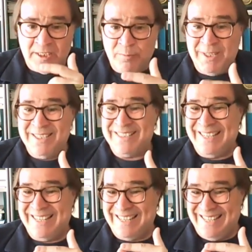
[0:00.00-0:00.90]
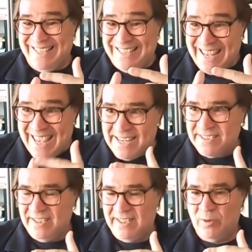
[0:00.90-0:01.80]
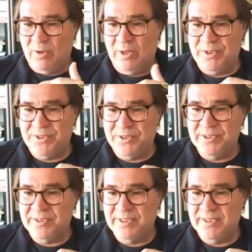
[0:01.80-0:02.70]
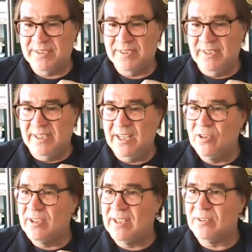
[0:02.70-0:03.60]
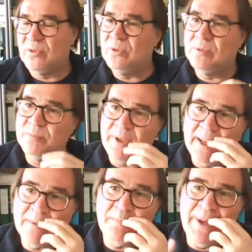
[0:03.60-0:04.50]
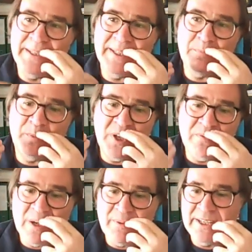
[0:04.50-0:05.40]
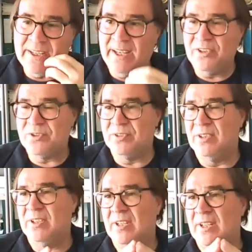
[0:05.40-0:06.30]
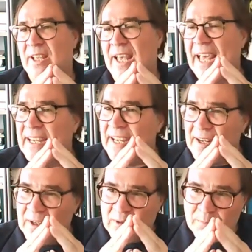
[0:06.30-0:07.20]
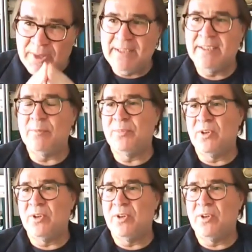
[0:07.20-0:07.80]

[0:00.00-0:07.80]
that means enhancing our resources in order to make better prefabrication and better